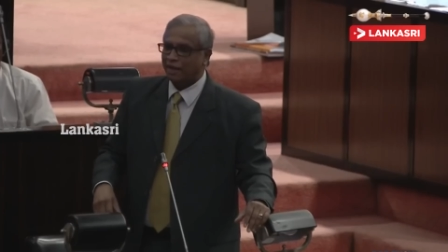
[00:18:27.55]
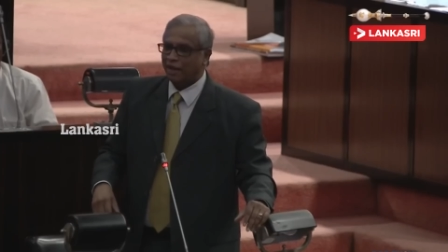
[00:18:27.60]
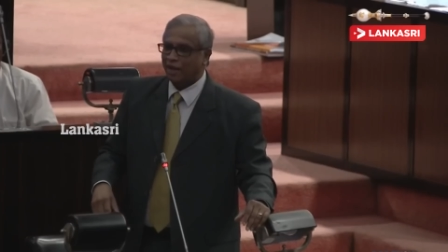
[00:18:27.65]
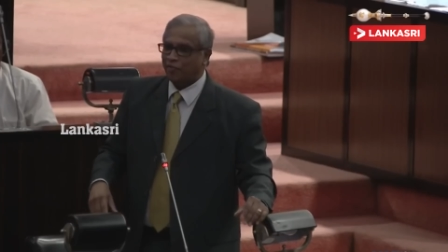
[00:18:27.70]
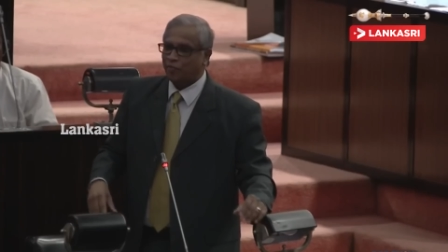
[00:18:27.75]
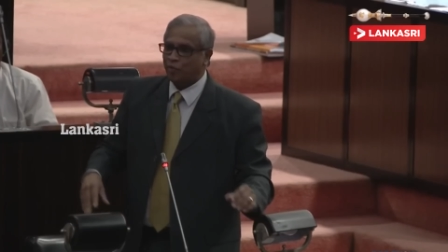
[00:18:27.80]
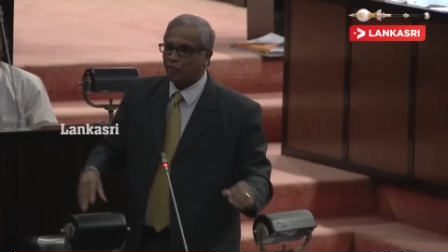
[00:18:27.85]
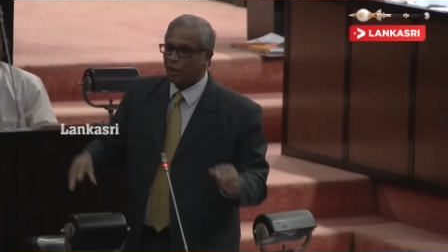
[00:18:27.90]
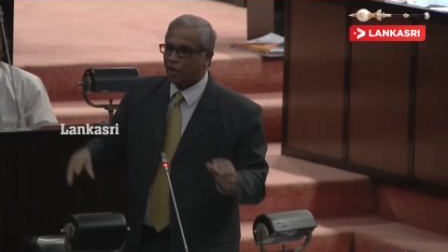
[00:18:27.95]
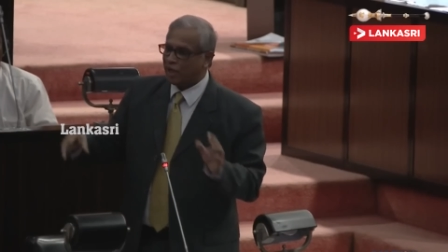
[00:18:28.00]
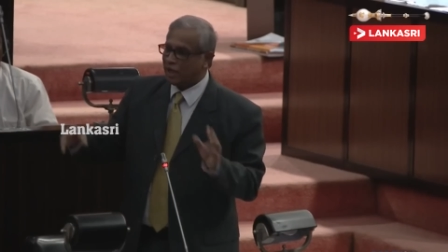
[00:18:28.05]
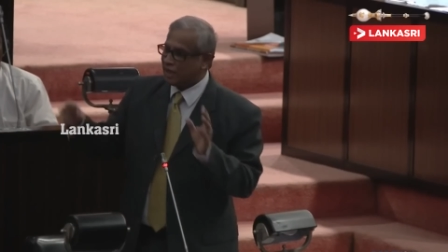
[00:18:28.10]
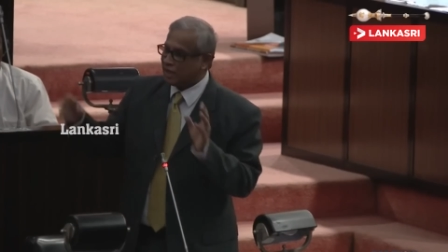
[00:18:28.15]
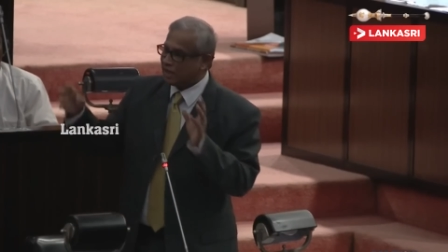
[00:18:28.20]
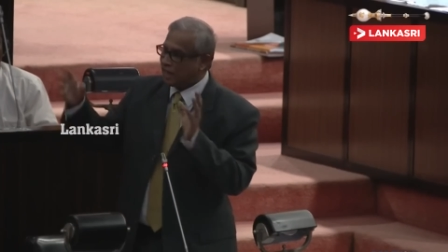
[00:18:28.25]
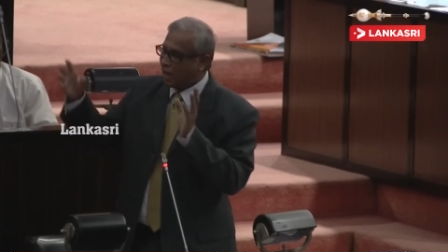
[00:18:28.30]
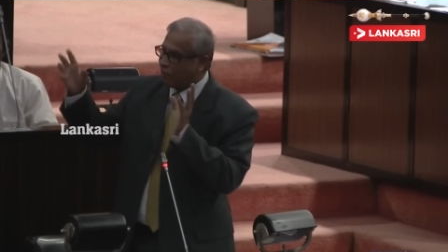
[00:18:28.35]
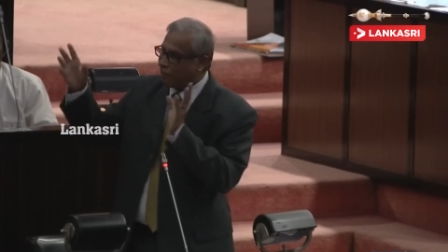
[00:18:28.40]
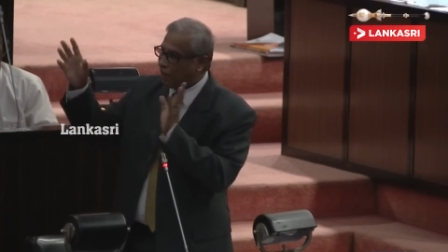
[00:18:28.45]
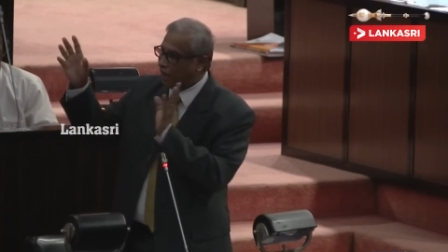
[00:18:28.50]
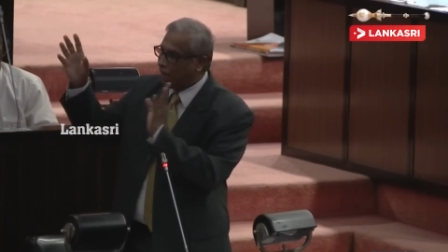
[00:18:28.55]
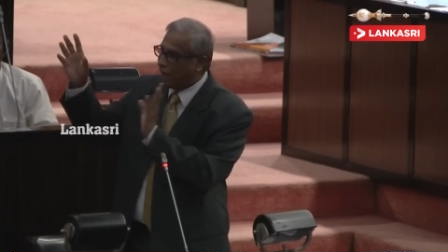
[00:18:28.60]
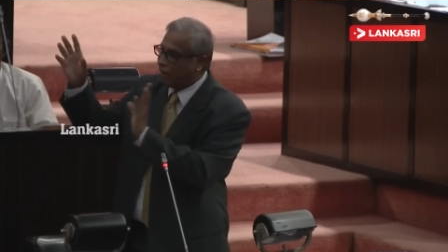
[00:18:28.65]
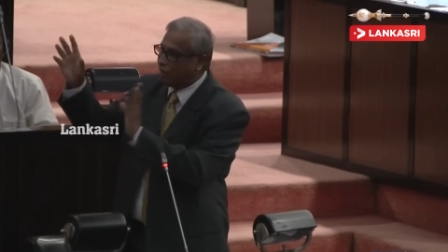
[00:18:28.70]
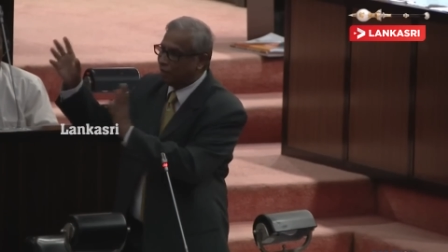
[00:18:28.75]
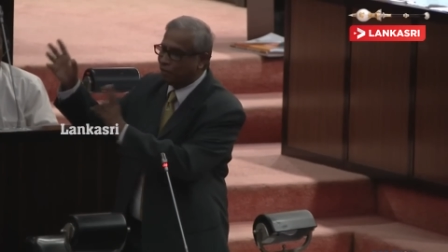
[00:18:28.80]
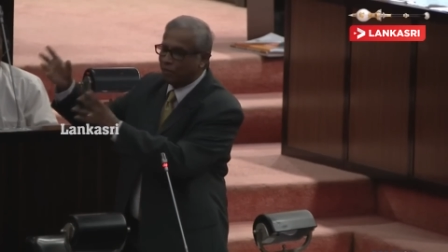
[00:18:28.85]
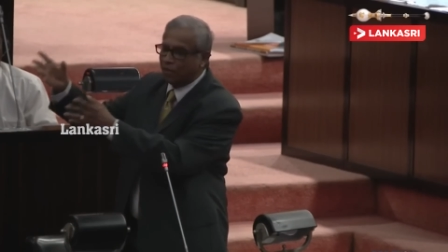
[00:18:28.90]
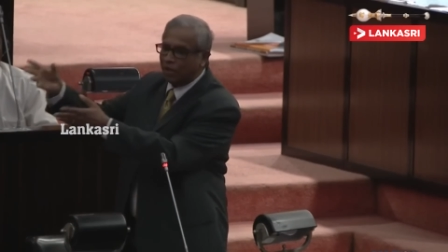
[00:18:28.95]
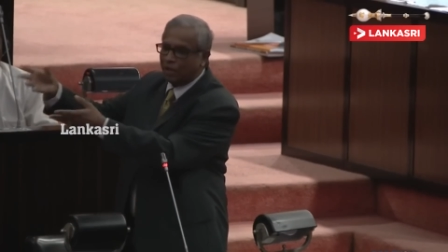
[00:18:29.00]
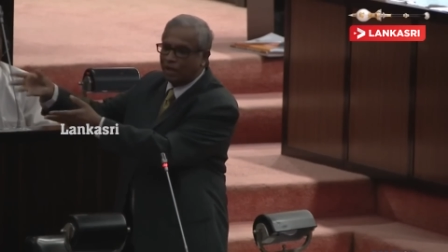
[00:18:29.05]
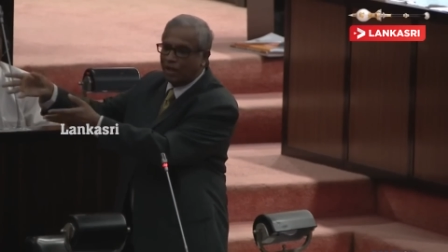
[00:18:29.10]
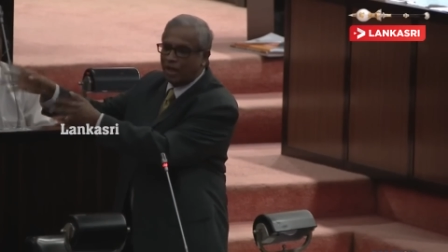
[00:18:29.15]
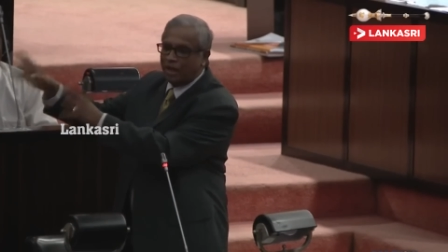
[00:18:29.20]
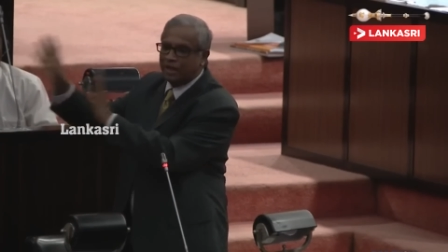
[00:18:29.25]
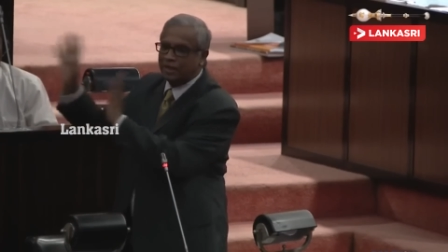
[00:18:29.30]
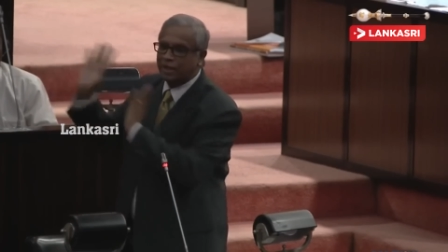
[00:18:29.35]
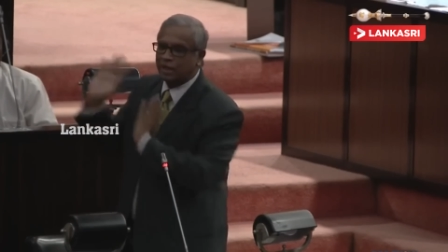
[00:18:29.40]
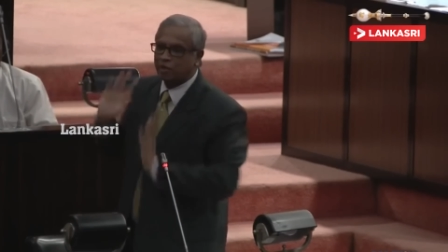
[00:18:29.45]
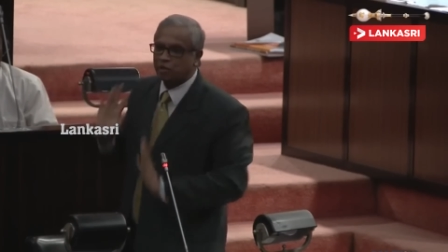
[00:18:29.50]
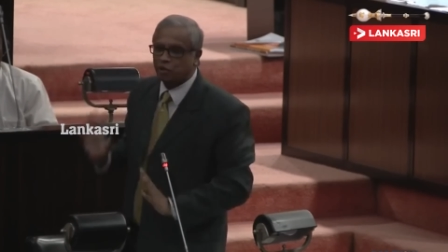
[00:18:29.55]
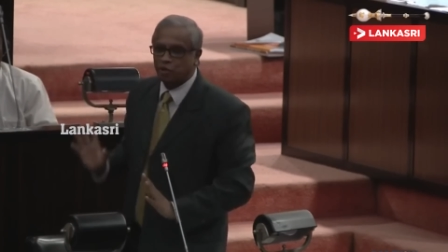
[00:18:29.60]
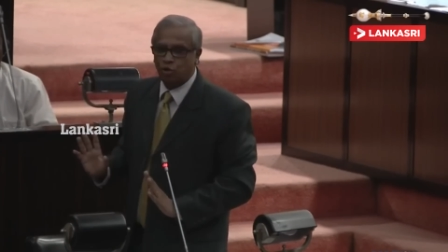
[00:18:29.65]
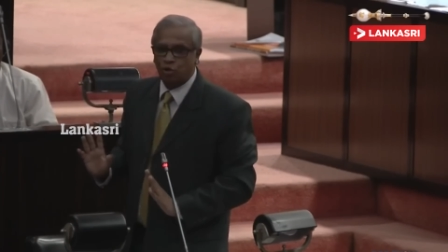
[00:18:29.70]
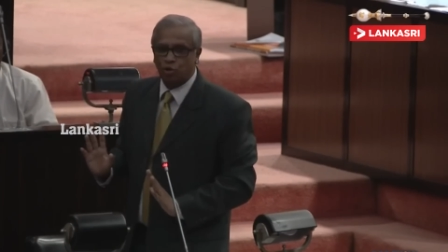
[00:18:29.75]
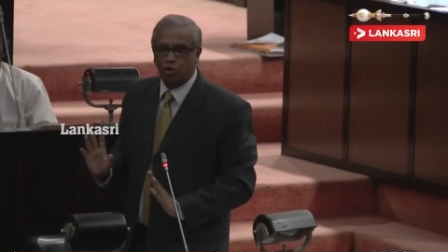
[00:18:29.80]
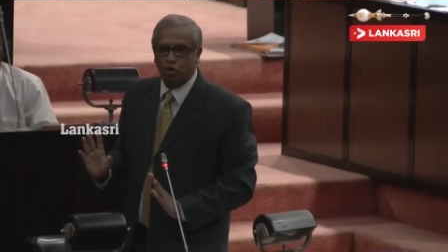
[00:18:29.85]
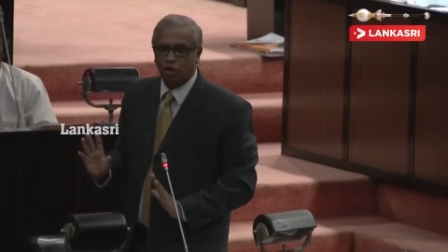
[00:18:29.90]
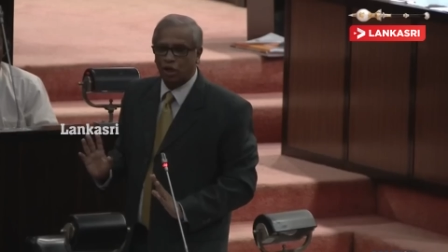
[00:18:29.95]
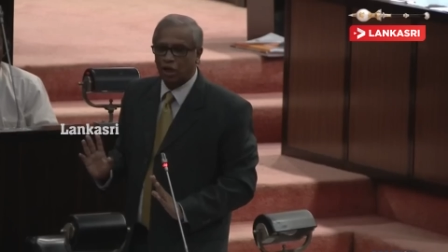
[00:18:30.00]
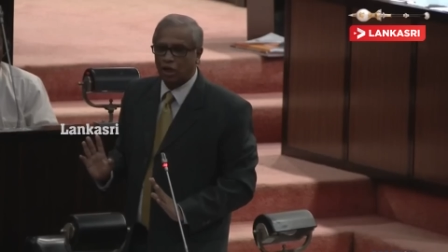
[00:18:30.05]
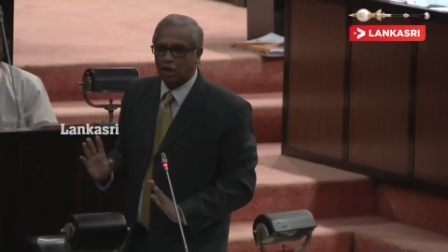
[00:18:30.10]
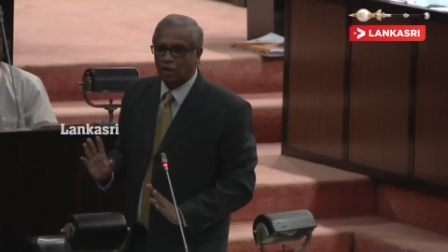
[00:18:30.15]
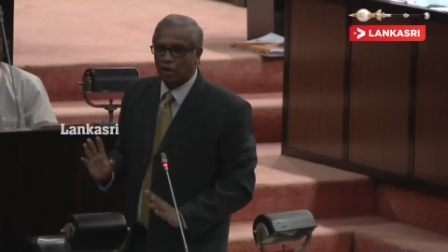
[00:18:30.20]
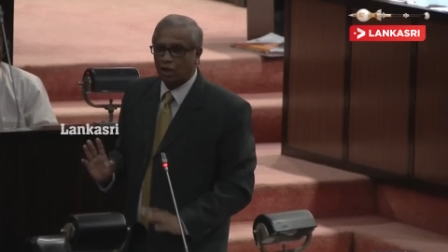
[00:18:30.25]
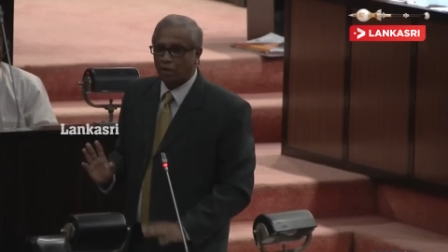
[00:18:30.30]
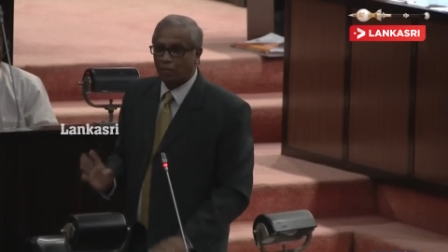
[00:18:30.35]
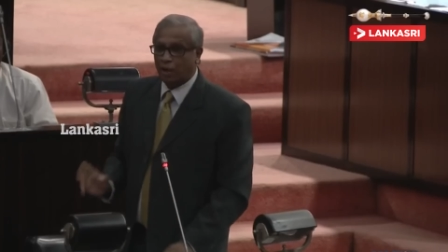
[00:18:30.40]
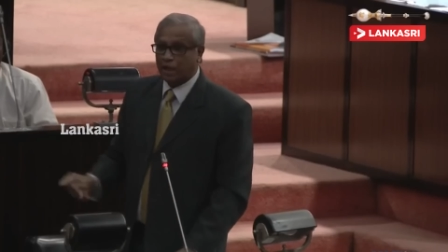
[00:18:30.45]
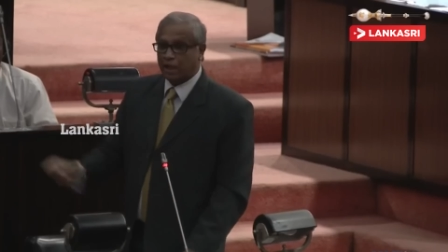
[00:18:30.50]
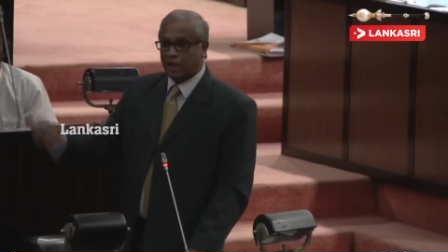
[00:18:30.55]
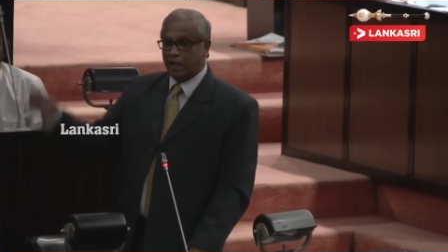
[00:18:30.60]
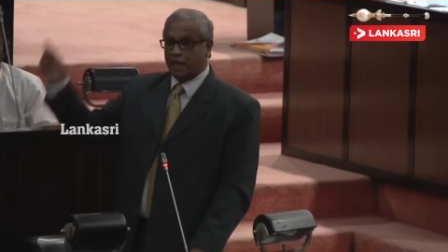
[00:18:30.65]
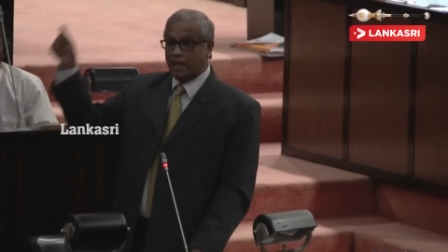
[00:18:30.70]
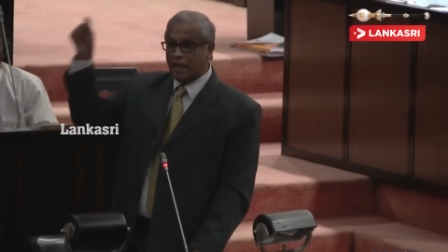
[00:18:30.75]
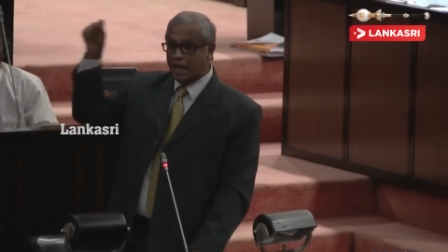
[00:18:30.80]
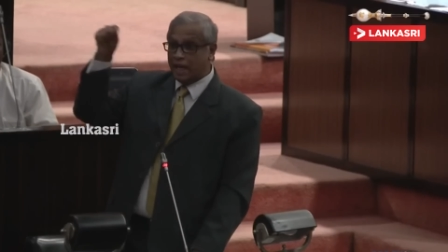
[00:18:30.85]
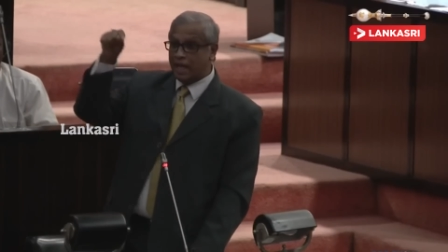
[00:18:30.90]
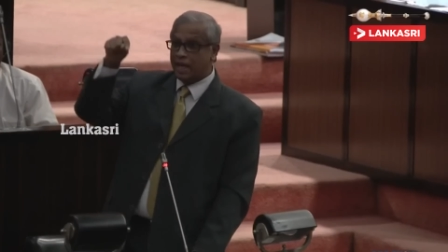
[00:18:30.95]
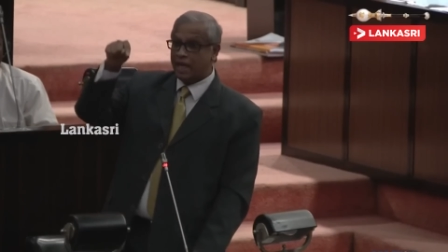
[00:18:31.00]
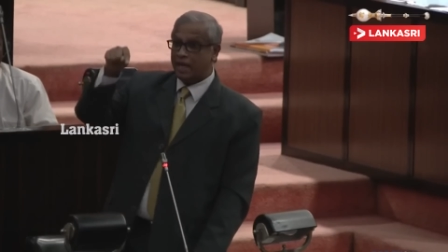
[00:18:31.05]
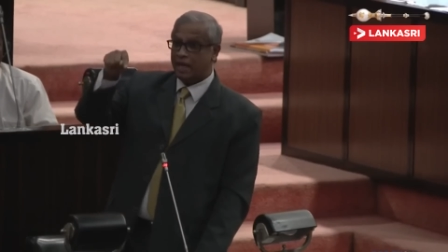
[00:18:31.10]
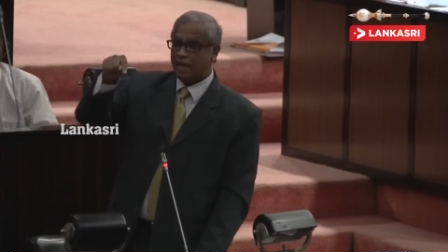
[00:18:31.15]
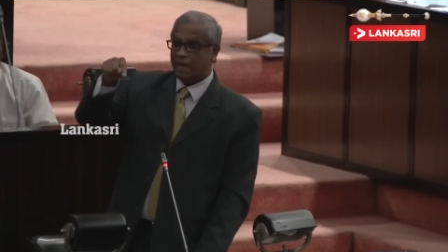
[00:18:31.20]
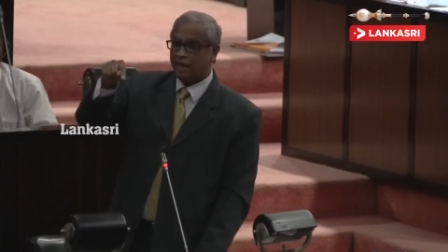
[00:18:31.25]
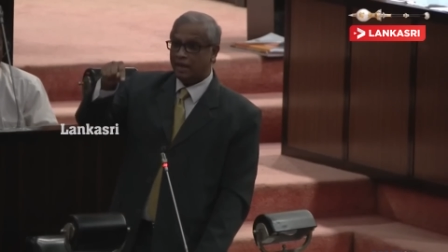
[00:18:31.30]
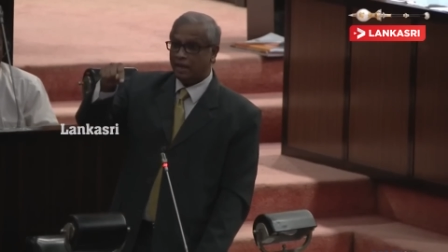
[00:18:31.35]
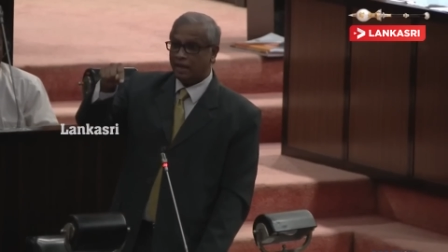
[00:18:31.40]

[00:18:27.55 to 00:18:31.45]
Everybody is happily running that school. But he